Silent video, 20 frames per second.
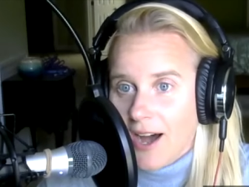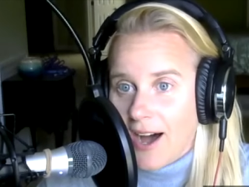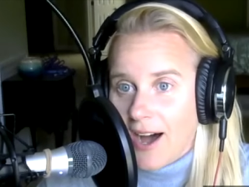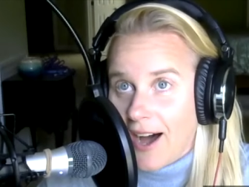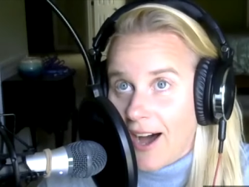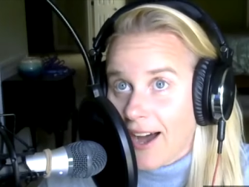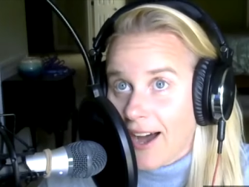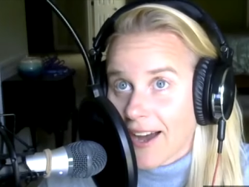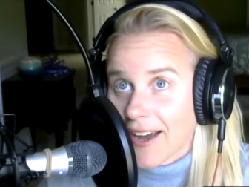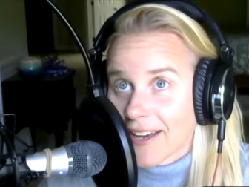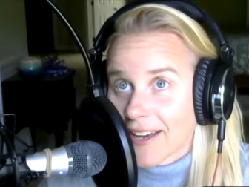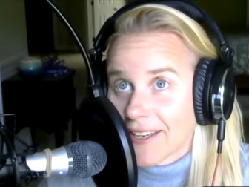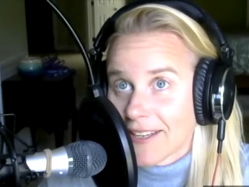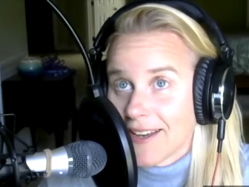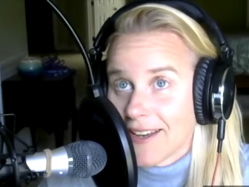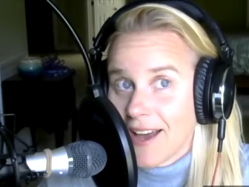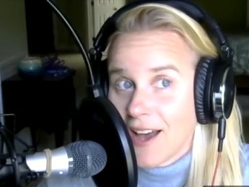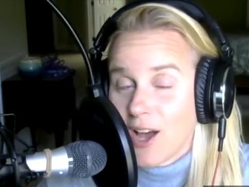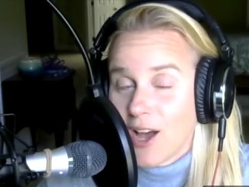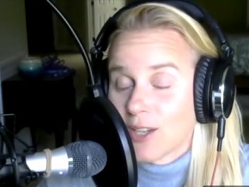I
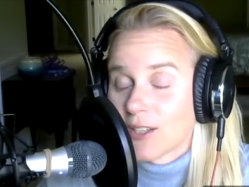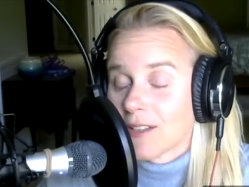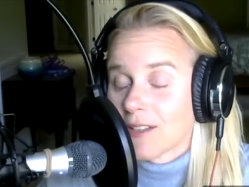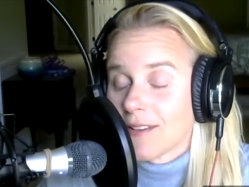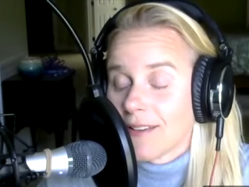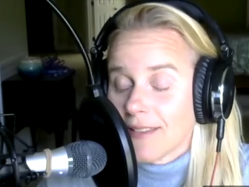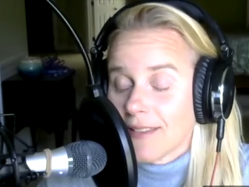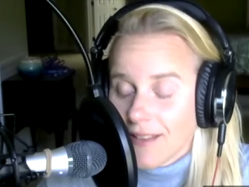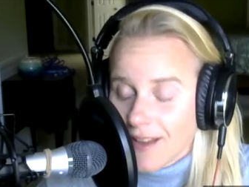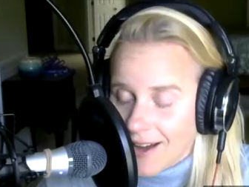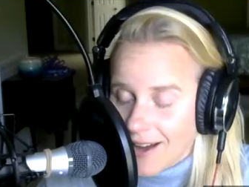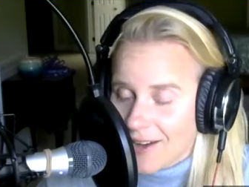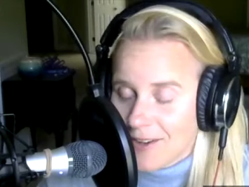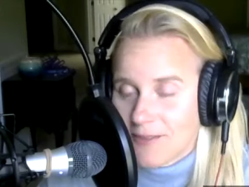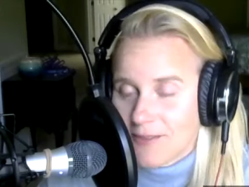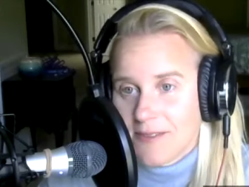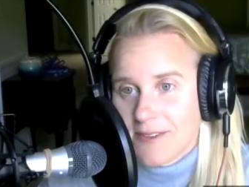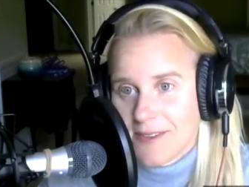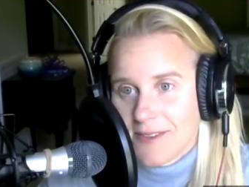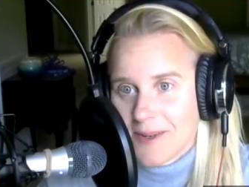love
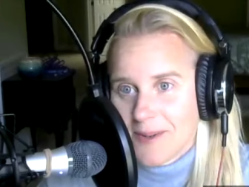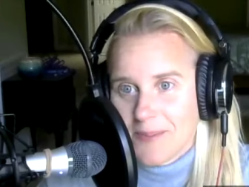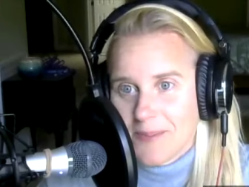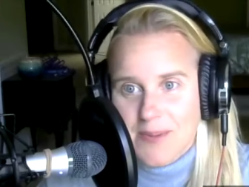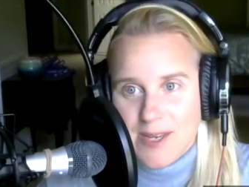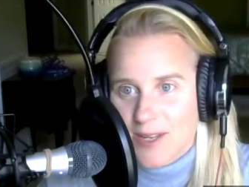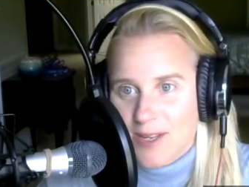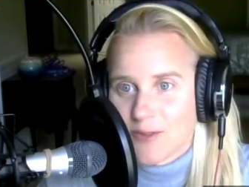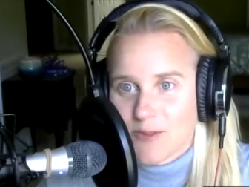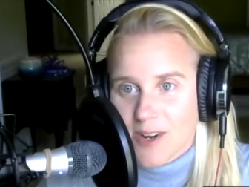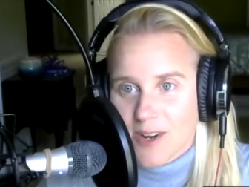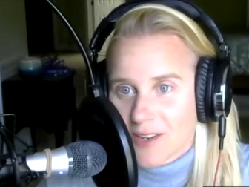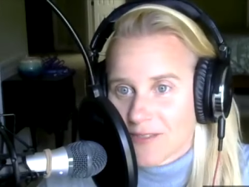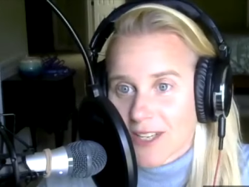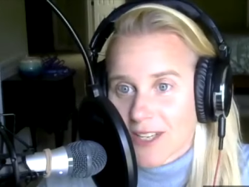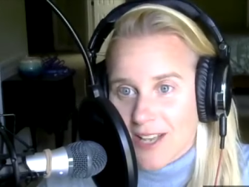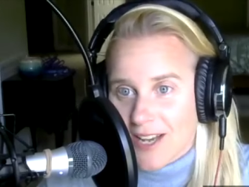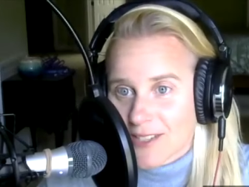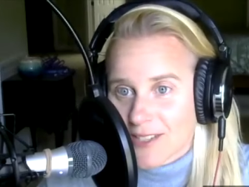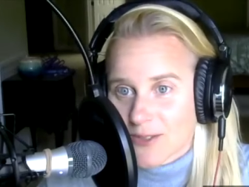being in front of a
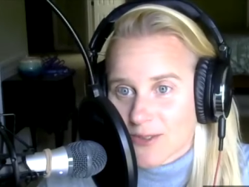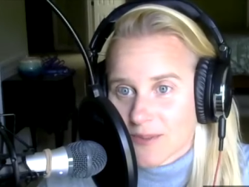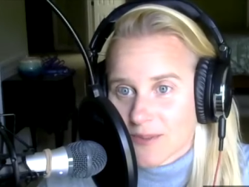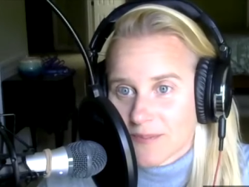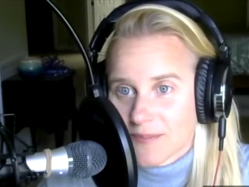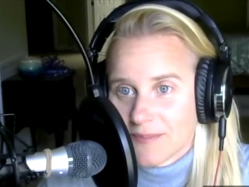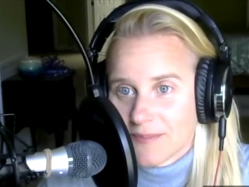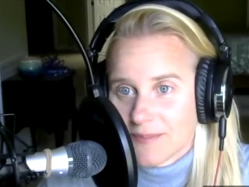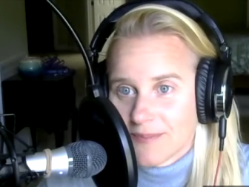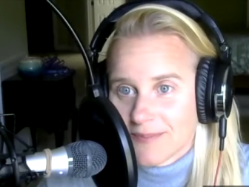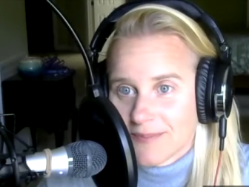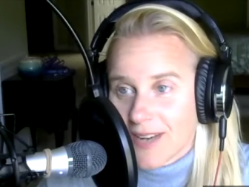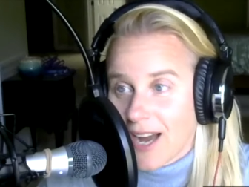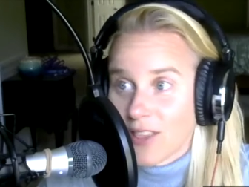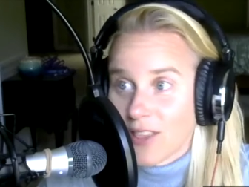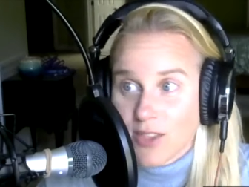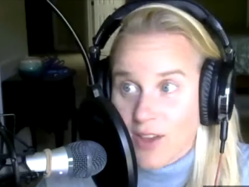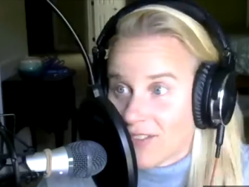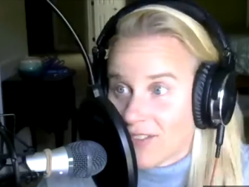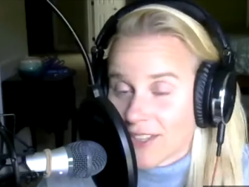classroom. I
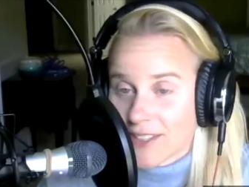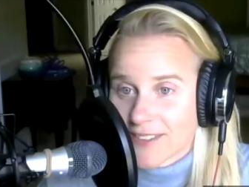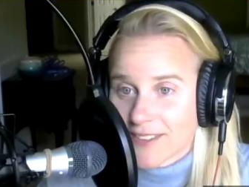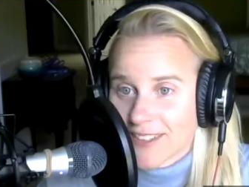love wow. it.